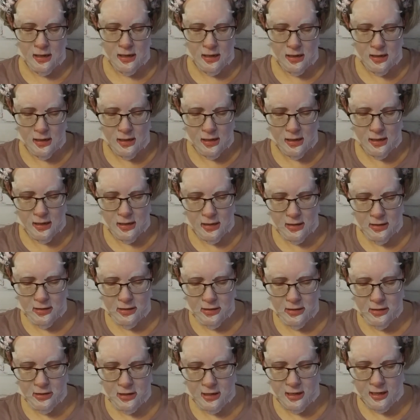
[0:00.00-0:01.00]
Uh,
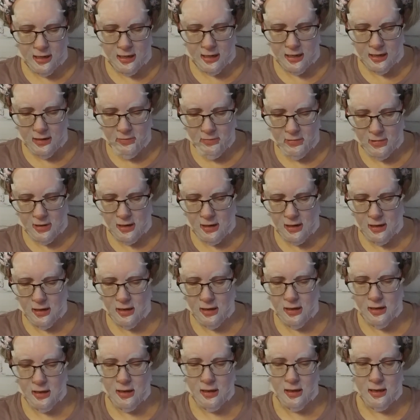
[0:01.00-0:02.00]
just trying to get one
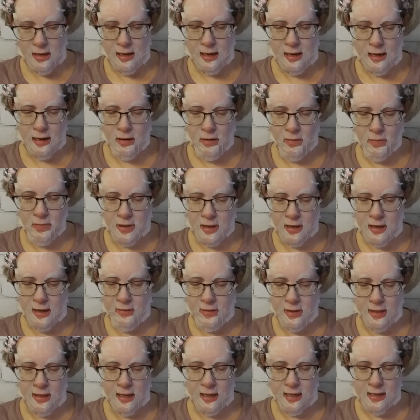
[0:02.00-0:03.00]
out, but
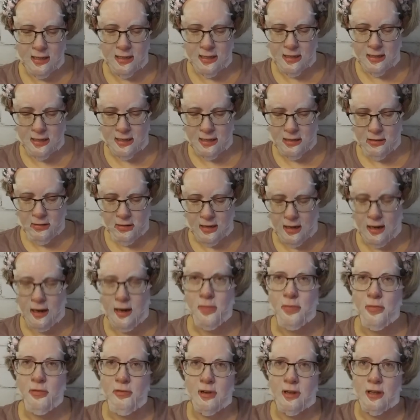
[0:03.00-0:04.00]
everything is sealed
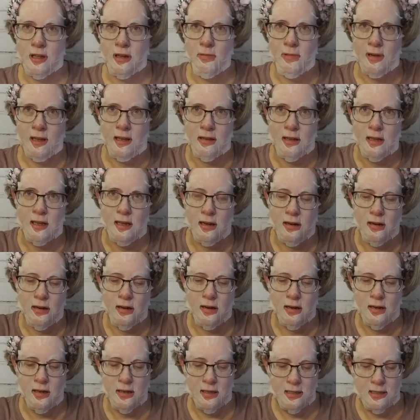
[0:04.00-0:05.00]
up really well
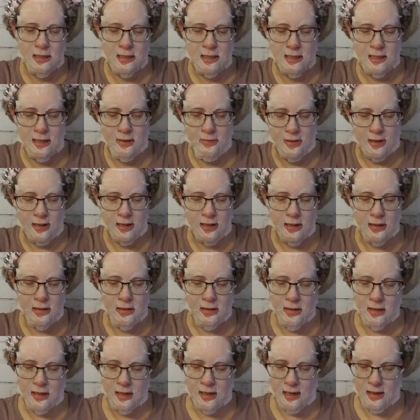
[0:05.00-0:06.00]
here. Let's see if I can,
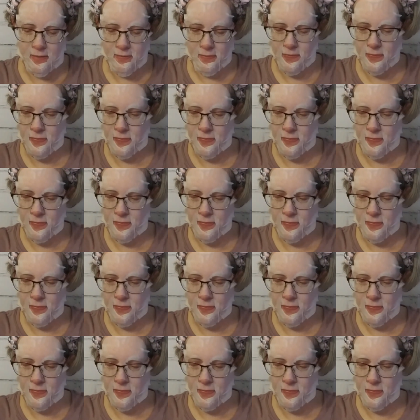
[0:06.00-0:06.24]
yeah.